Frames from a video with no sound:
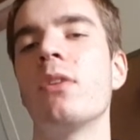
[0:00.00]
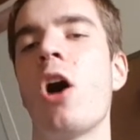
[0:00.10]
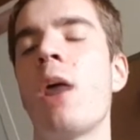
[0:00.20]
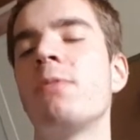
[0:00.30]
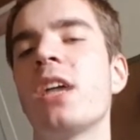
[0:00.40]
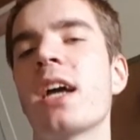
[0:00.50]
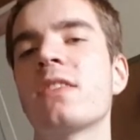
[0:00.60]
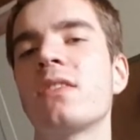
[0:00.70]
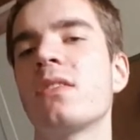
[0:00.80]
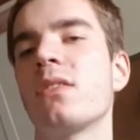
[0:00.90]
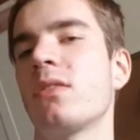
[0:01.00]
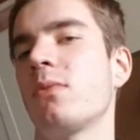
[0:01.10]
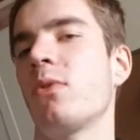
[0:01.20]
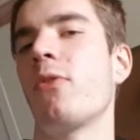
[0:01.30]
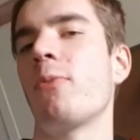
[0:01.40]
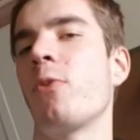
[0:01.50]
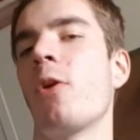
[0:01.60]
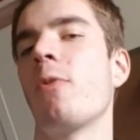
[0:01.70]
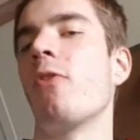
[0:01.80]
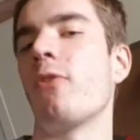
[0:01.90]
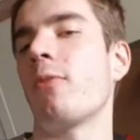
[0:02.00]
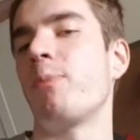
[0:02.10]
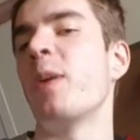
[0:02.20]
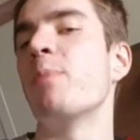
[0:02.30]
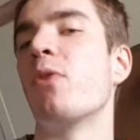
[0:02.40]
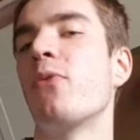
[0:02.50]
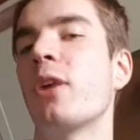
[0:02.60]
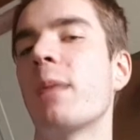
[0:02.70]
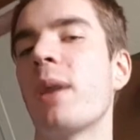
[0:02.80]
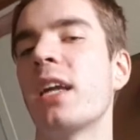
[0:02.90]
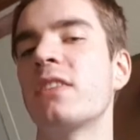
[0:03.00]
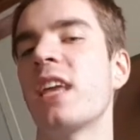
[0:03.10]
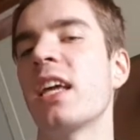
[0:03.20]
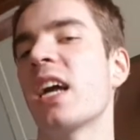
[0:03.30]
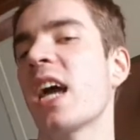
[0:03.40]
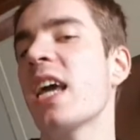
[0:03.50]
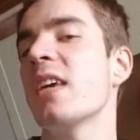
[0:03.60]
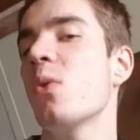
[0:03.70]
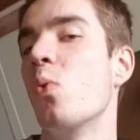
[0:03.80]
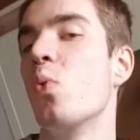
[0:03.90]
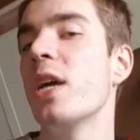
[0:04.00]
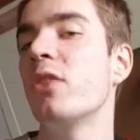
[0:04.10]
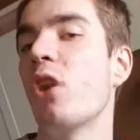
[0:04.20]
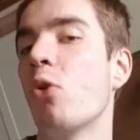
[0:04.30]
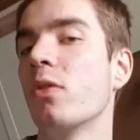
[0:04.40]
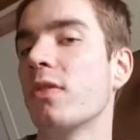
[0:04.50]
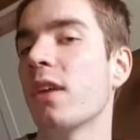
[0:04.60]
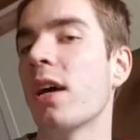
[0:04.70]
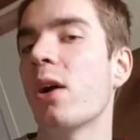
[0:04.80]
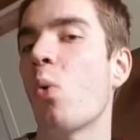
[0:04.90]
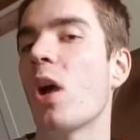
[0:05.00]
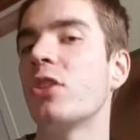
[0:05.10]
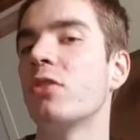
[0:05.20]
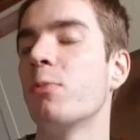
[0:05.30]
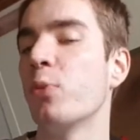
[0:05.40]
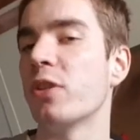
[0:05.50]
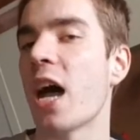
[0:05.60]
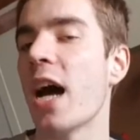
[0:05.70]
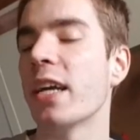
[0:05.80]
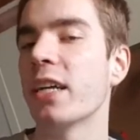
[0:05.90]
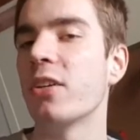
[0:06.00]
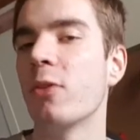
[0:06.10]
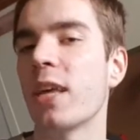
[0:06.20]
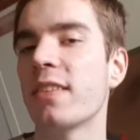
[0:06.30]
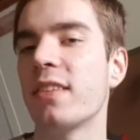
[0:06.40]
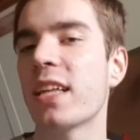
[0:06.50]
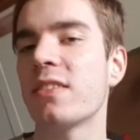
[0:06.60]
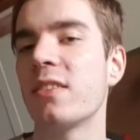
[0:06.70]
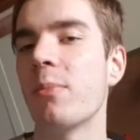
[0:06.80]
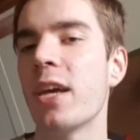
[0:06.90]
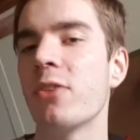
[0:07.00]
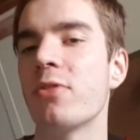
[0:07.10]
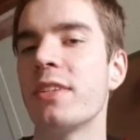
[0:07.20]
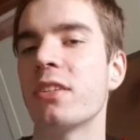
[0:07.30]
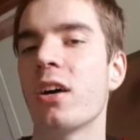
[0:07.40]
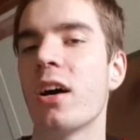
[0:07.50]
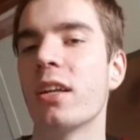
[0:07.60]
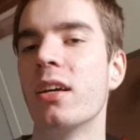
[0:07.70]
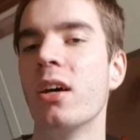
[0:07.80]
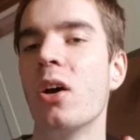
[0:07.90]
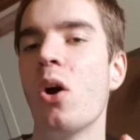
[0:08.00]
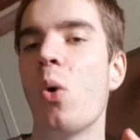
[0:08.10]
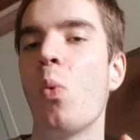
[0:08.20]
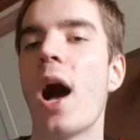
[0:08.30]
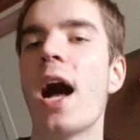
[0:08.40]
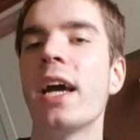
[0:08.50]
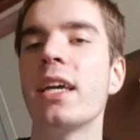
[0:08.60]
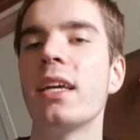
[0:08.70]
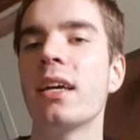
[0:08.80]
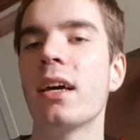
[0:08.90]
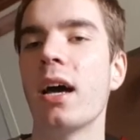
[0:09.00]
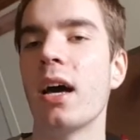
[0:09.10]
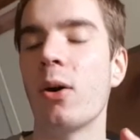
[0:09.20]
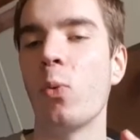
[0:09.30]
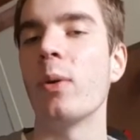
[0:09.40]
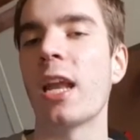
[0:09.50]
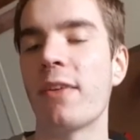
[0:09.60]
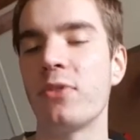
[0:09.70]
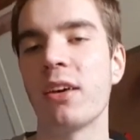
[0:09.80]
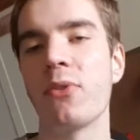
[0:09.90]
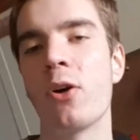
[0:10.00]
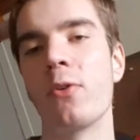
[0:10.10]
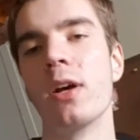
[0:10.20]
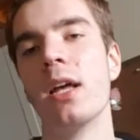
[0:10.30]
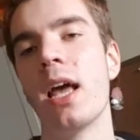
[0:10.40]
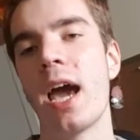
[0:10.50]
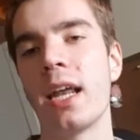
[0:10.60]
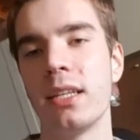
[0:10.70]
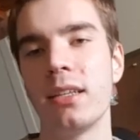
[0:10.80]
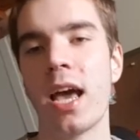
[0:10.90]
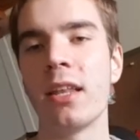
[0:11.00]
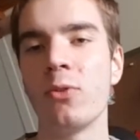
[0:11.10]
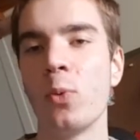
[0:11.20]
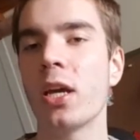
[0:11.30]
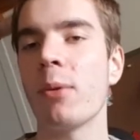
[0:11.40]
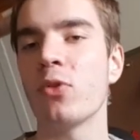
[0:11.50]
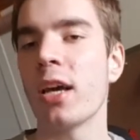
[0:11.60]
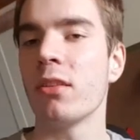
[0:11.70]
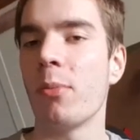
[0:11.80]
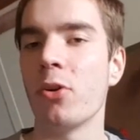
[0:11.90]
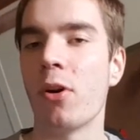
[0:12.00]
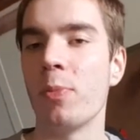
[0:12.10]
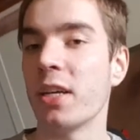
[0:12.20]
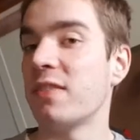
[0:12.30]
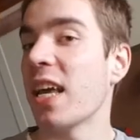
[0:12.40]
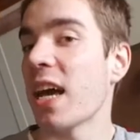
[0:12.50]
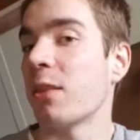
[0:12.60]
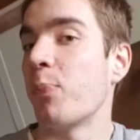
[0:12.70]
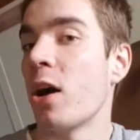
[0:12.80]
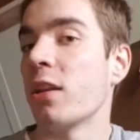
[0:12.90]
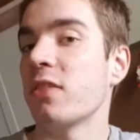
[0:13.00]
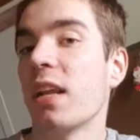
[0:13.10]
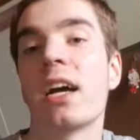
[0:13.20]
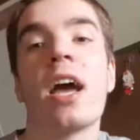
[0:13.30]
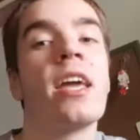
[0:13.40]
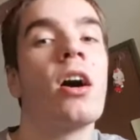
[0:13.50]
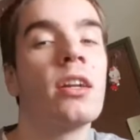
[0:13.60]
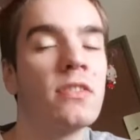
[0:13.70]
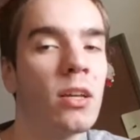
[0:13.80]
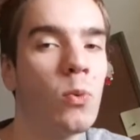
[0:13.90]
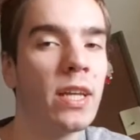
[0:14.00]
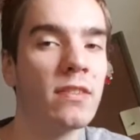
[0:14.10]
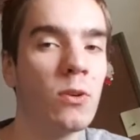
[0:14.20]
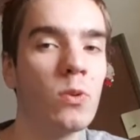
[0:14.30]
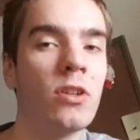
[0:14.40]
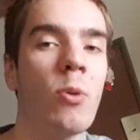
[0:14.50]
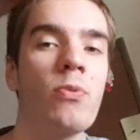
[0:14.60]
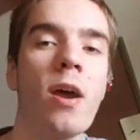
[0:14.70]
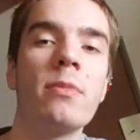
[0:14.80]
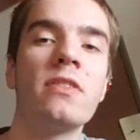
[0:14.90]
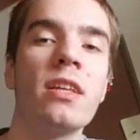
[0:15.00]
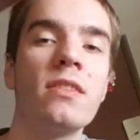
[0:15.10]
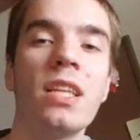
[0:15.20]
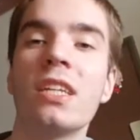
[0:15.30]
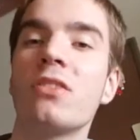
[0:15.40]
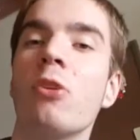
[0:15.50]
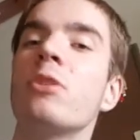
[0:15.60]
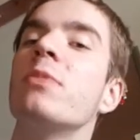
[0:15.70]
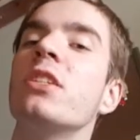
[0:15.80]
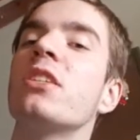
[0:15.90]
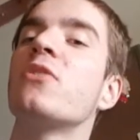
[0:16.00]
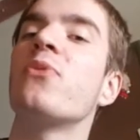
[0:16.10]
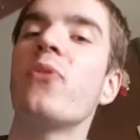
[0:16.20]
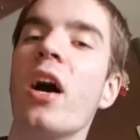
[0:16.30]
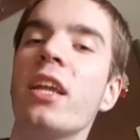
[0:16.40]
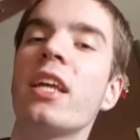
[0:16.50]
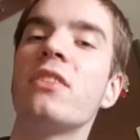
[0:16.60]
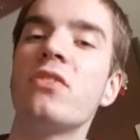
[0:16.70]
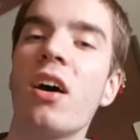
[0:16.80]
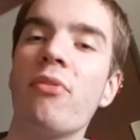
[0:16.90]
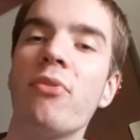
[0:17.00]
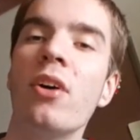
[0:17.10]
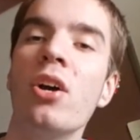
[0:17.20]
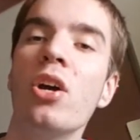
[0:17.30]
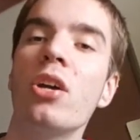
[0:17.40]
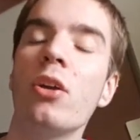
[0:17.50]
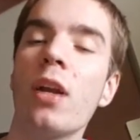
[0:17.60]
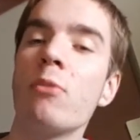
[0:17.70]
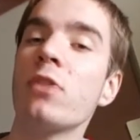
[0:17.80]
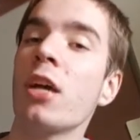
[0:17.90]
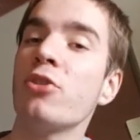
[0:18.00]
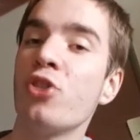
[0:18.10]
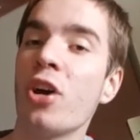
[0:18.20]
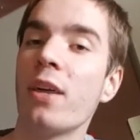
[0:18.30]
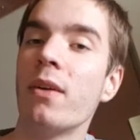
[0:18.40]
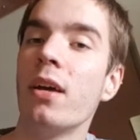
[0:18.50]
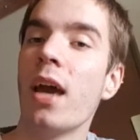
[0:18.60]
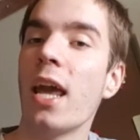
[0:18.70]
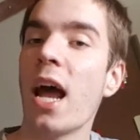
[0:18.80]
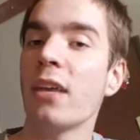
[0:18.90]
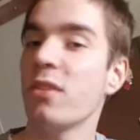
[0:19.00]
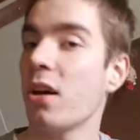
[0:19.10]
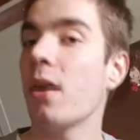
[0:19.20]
objects or people, for that matter, saying like, hey, we don't want you to push higher. You know, that's the main reason on why we left TFO. And we came to NWO because they had the policy like, hey, hardest hitter wins. And it was all promised that it's going to be just fun and stuff. You know, and I was like, sure. And I